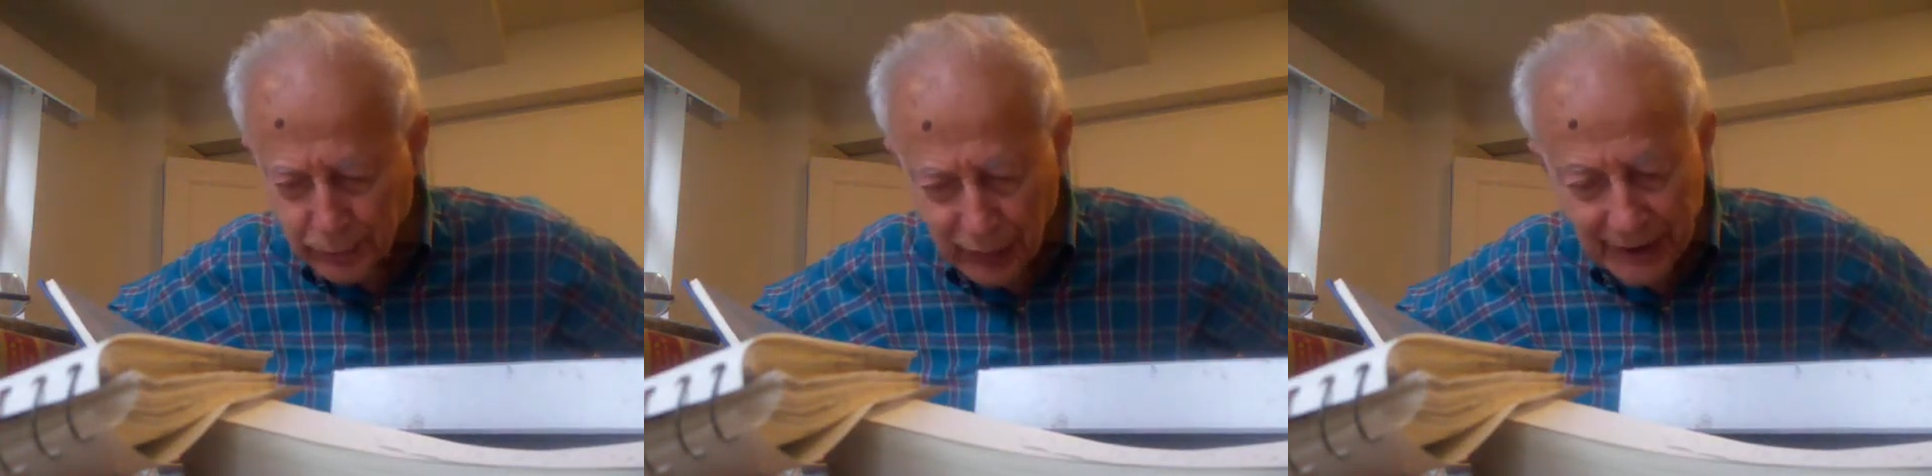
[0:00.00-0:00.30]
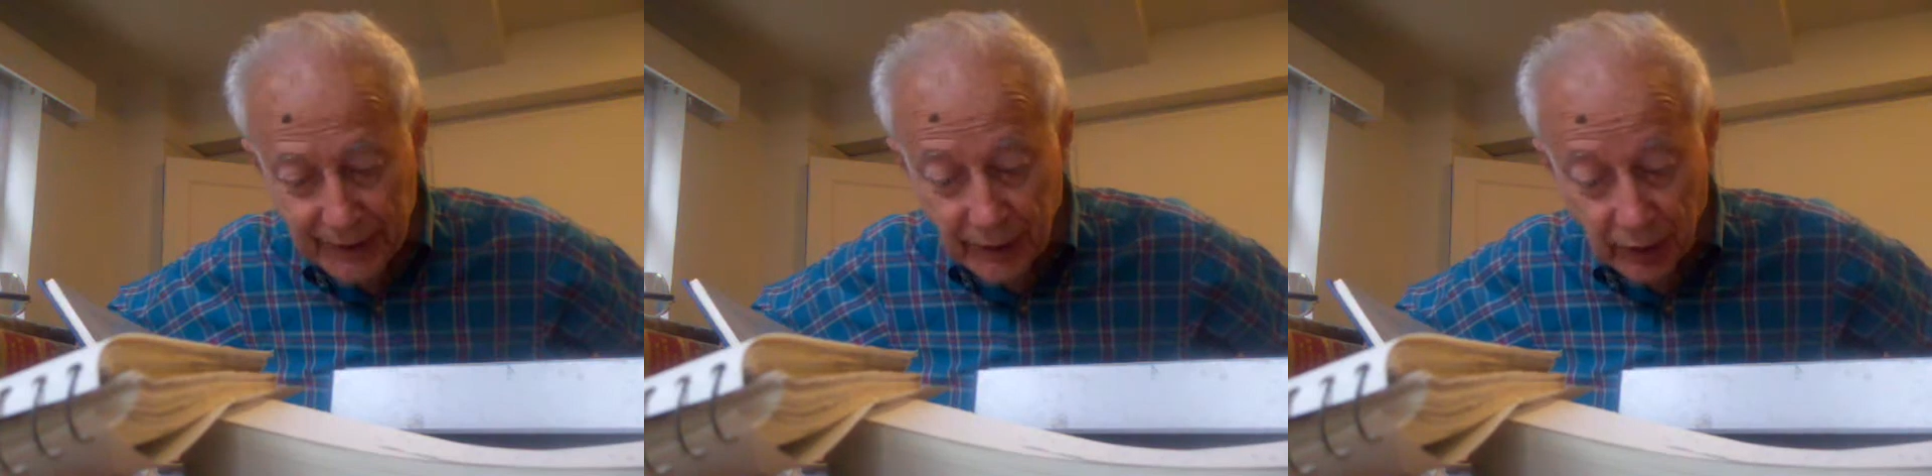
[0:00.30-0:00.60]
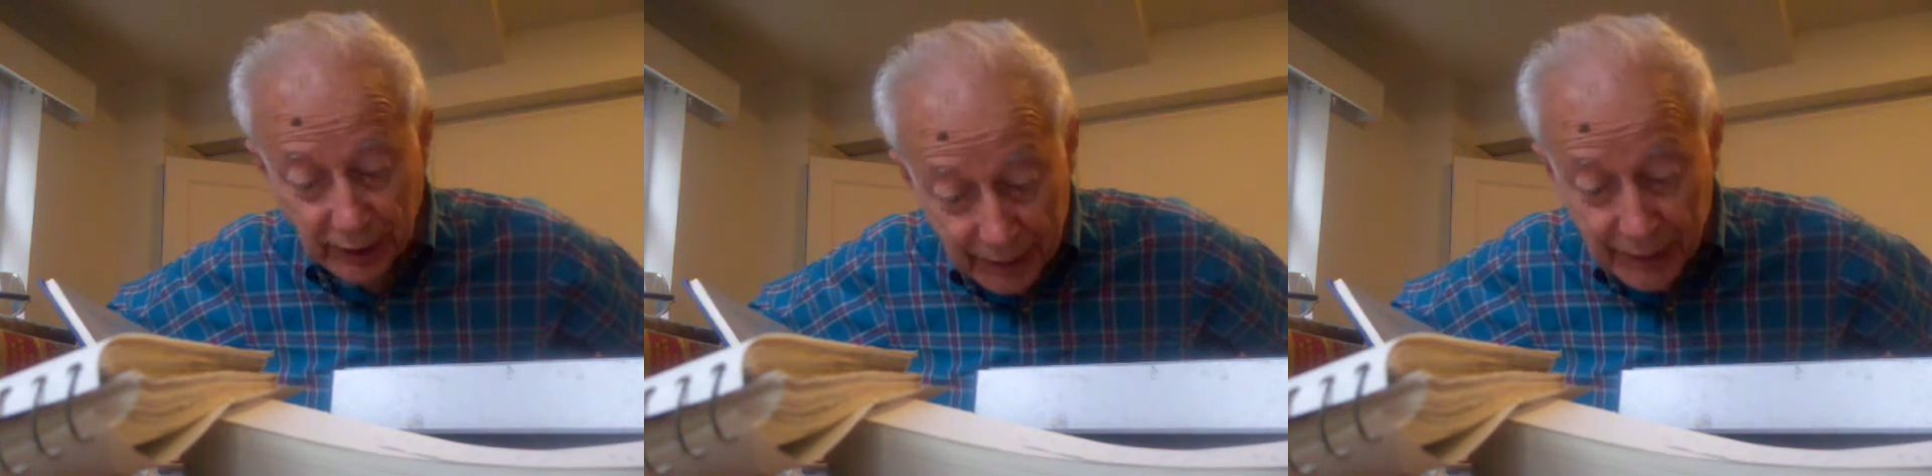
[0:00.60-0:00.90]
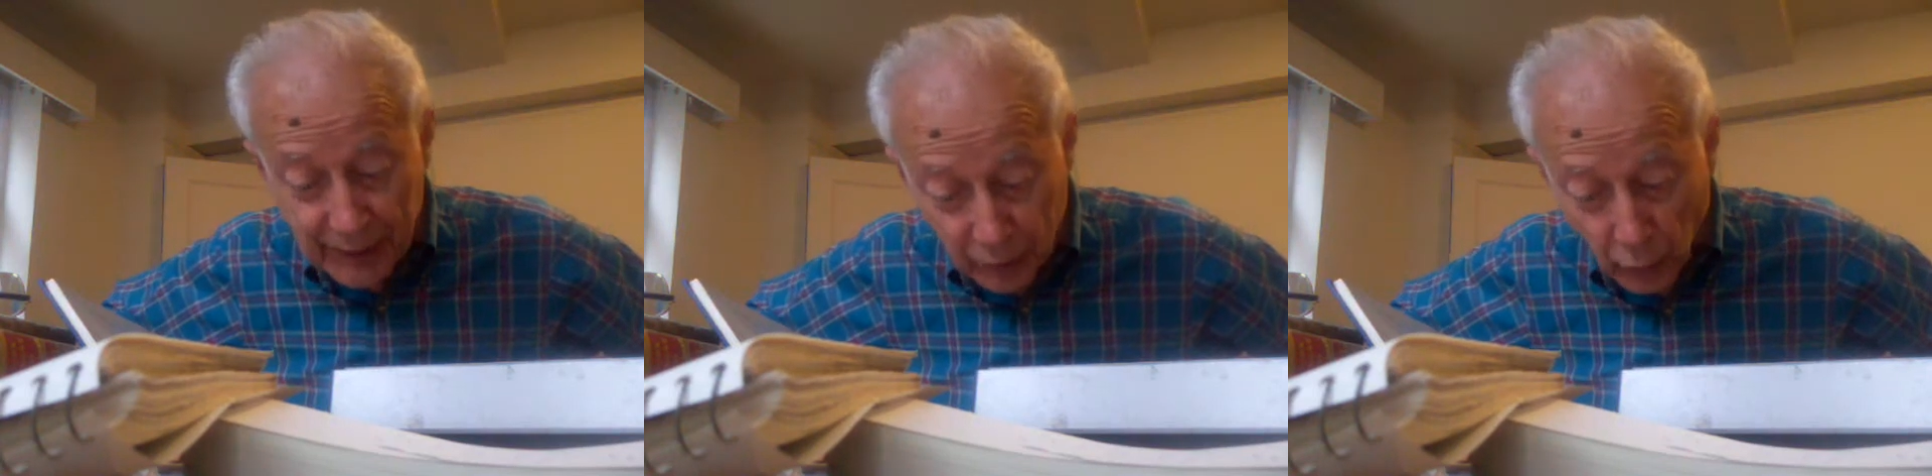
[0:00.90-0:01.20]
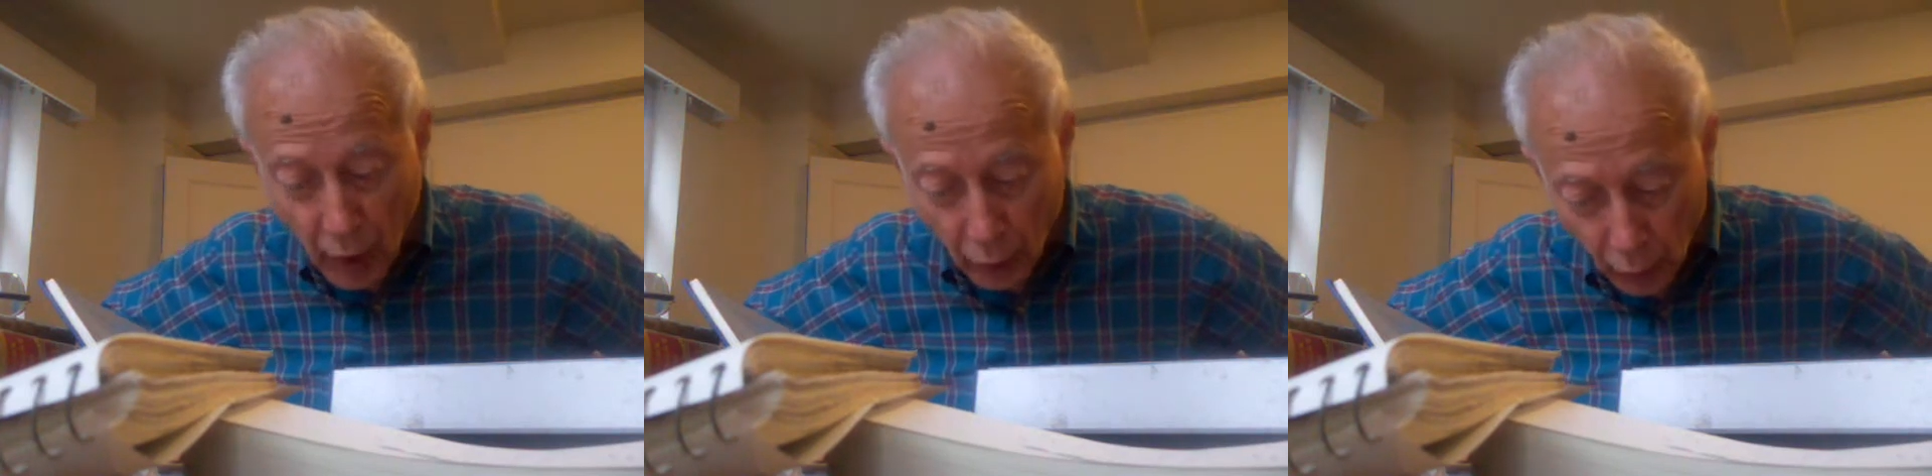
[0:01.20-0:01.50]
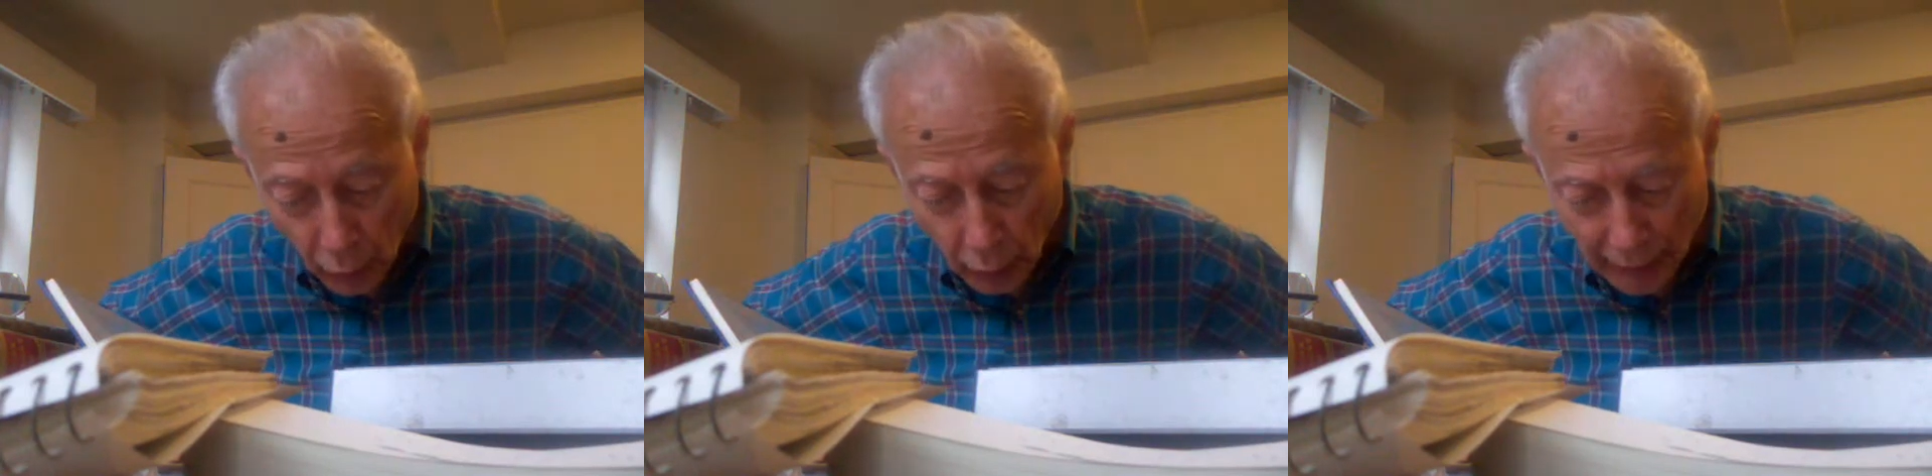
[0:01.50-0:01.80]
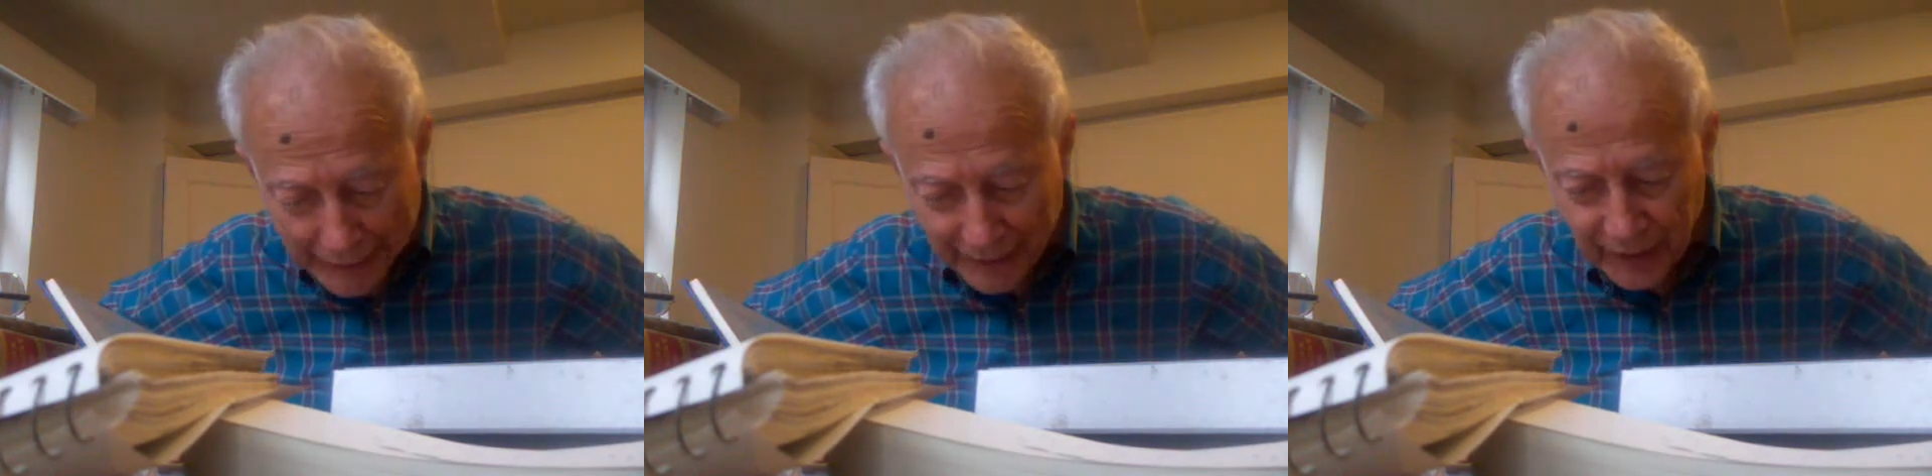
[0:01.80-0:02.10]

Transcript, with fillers: played a leading role in